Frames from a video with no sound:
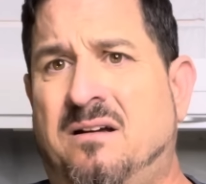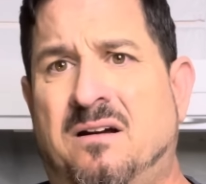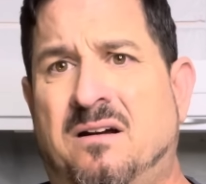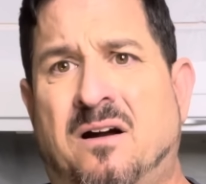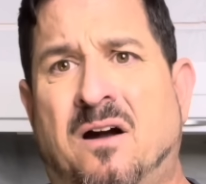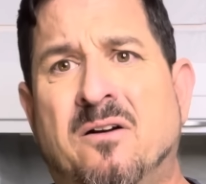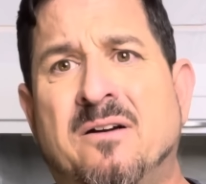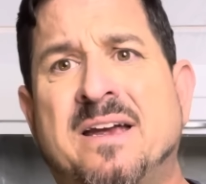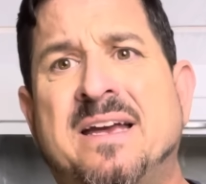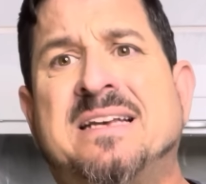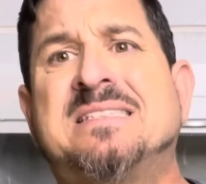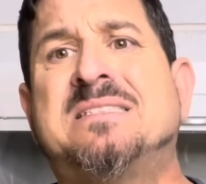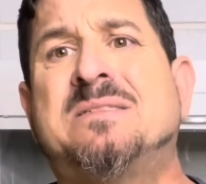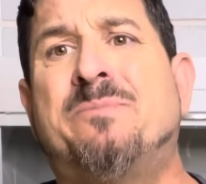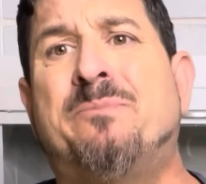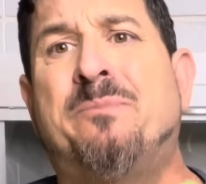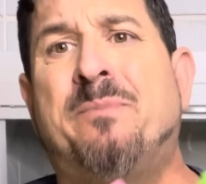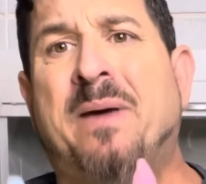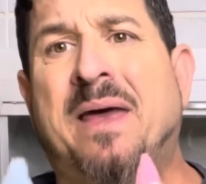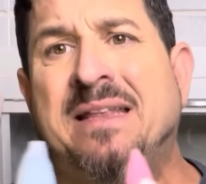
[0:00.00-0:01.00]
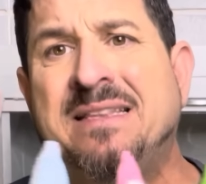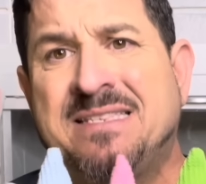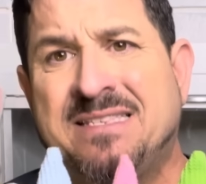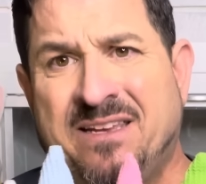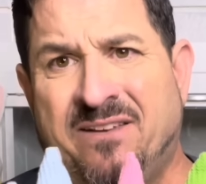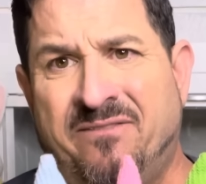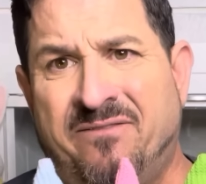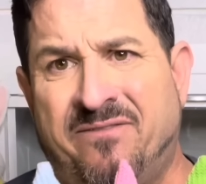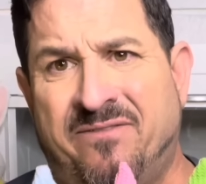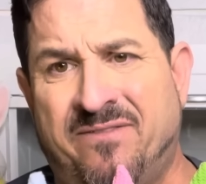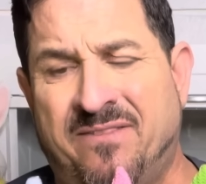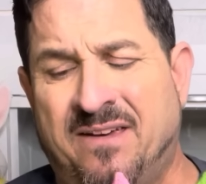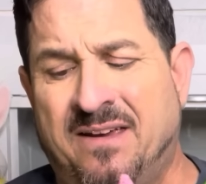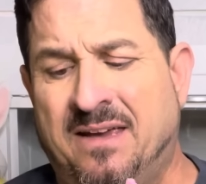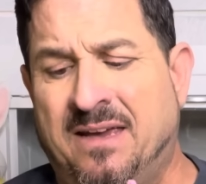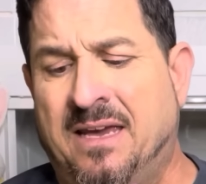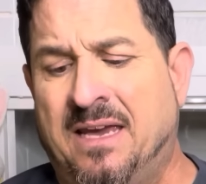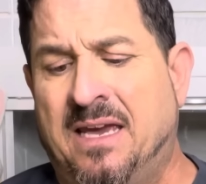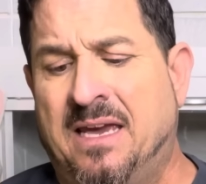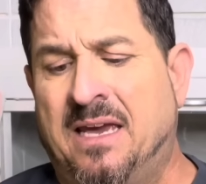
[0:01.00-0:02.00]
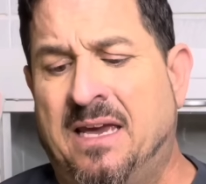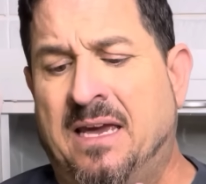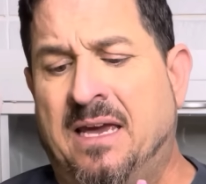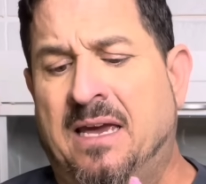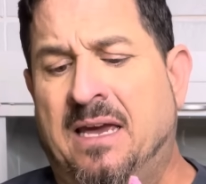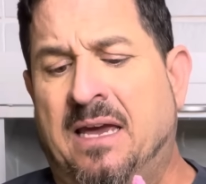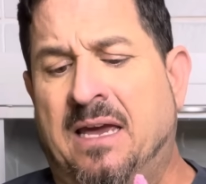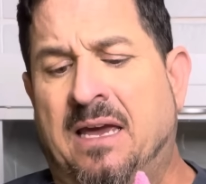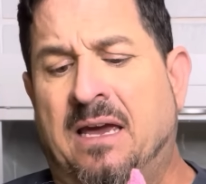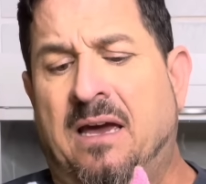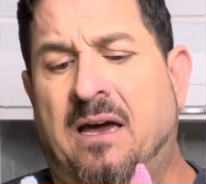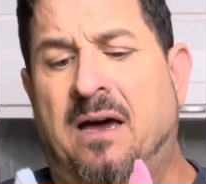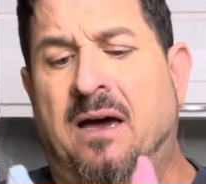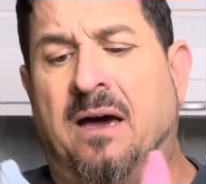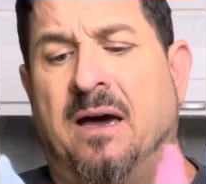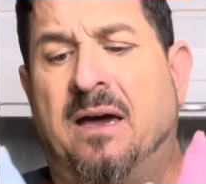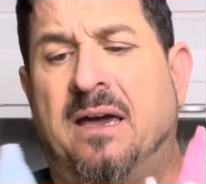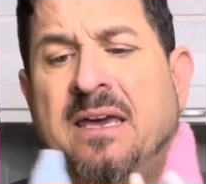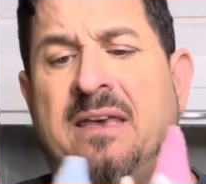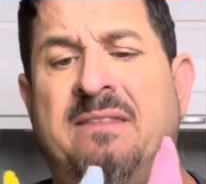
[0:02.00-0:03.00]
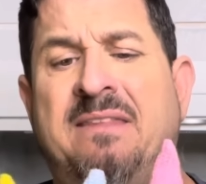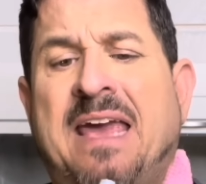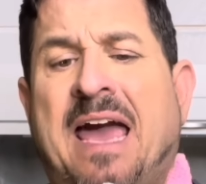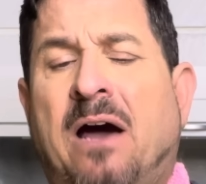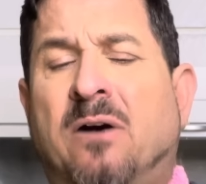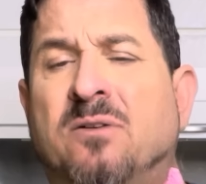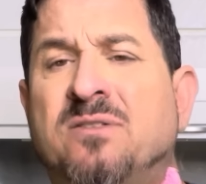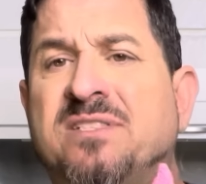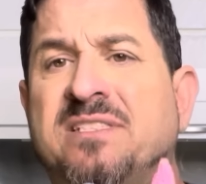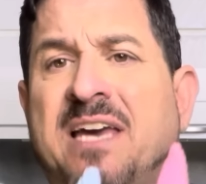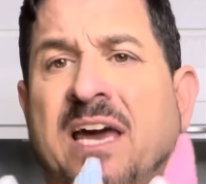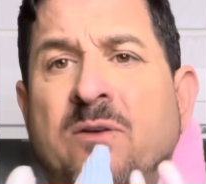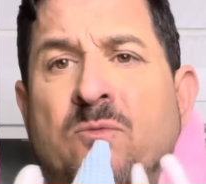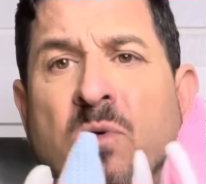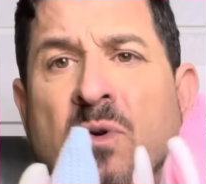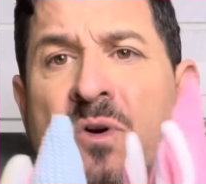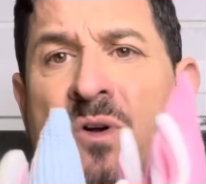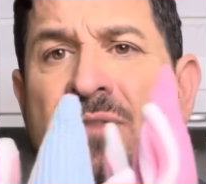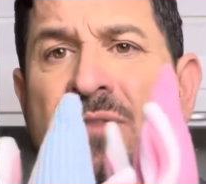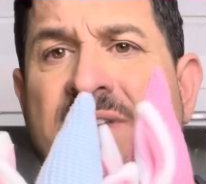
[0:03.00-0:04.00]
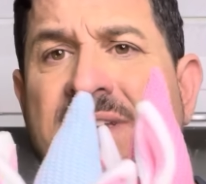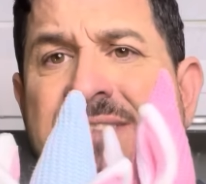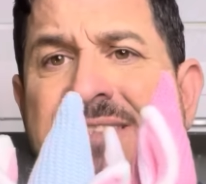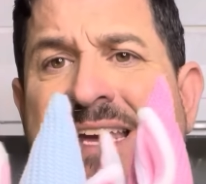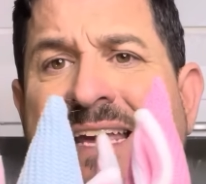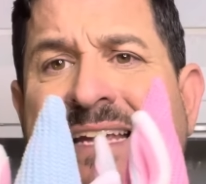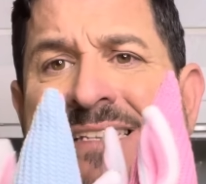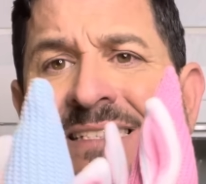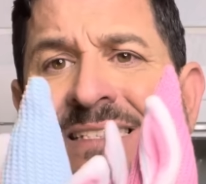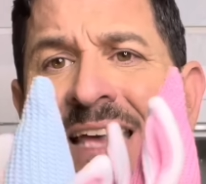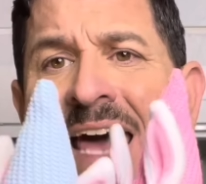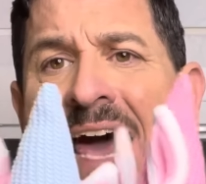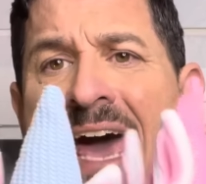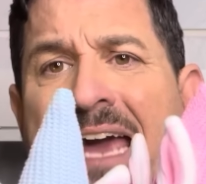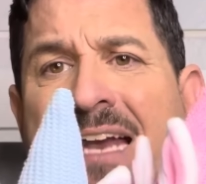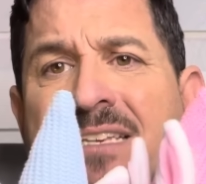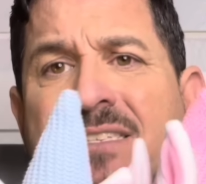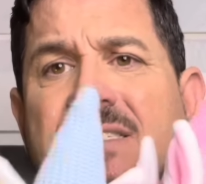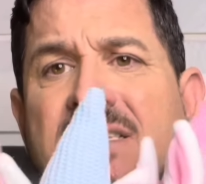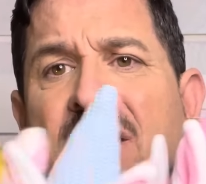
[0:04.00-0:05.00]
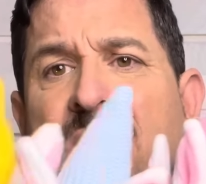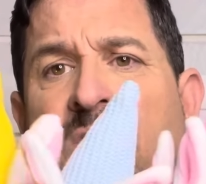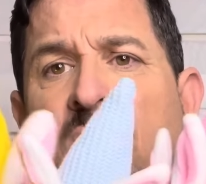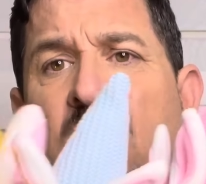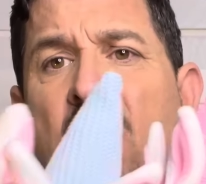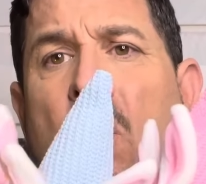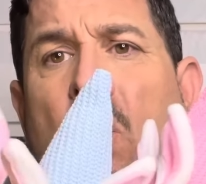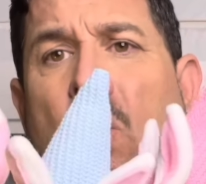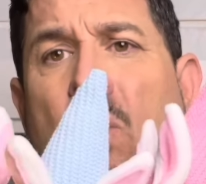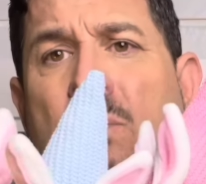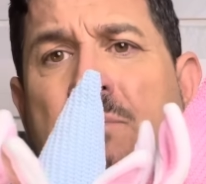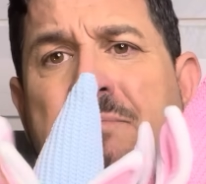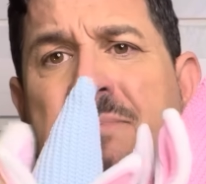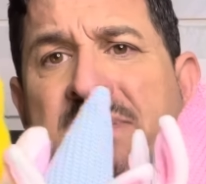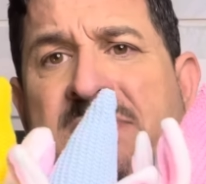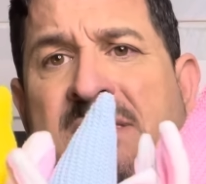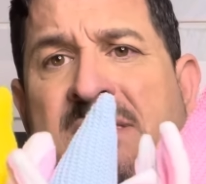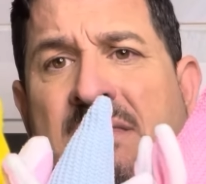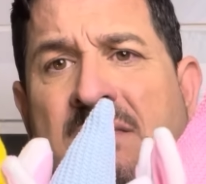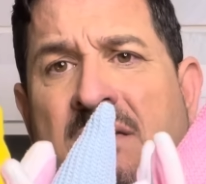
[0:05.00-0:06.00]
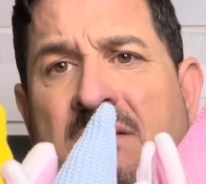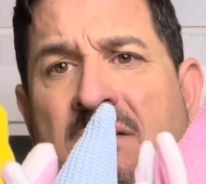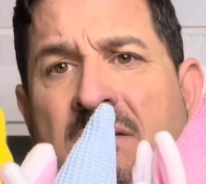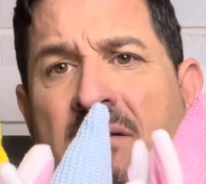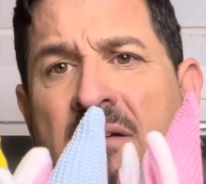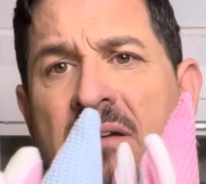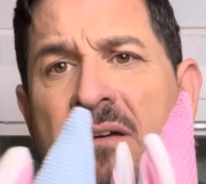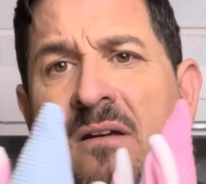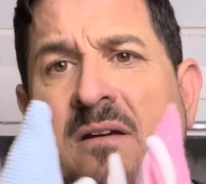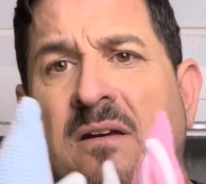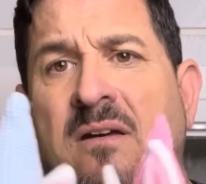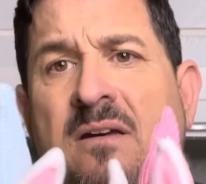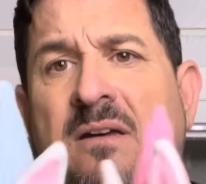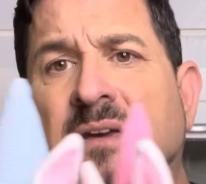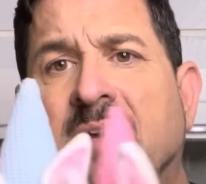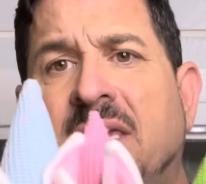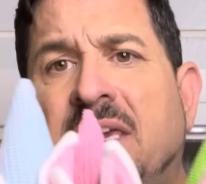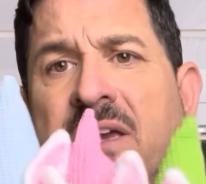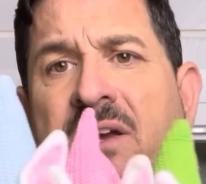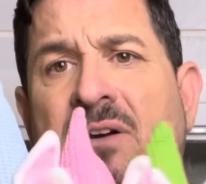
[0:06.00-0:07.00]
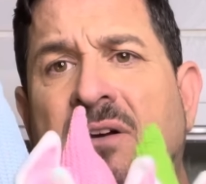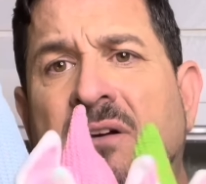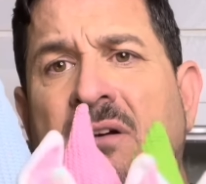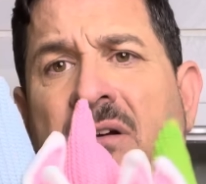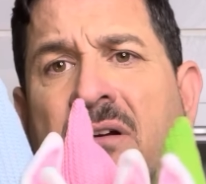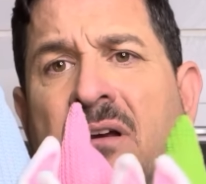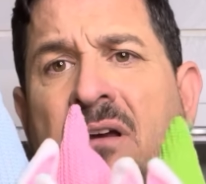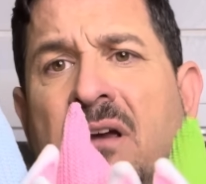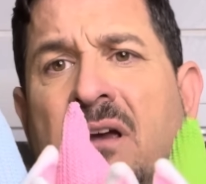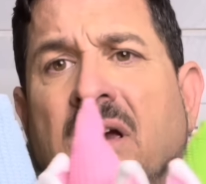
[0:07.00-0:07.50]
are expensive. In the outside world, these exact gnomes here